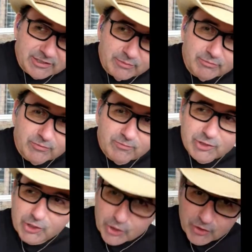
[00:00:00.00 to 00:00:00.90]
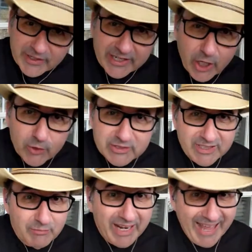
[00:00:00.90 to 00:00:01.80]
some sugary notes
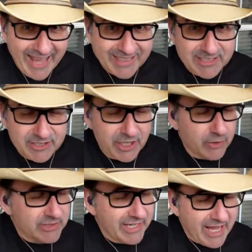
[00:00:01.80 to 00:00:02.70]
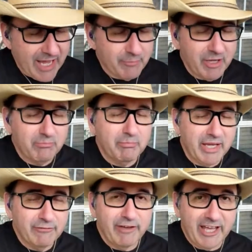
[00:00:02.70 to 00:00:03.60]
and molasses notes. And I am a
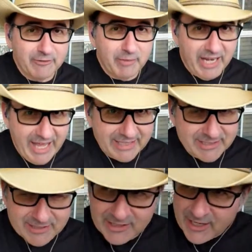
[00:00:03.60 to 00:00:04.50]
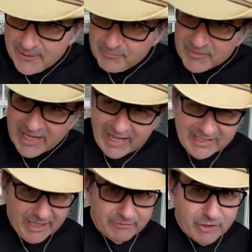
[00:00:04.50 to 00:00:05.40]
big fan of molasses. I
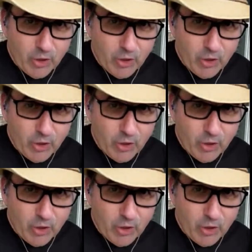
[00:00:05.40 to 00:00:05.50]
love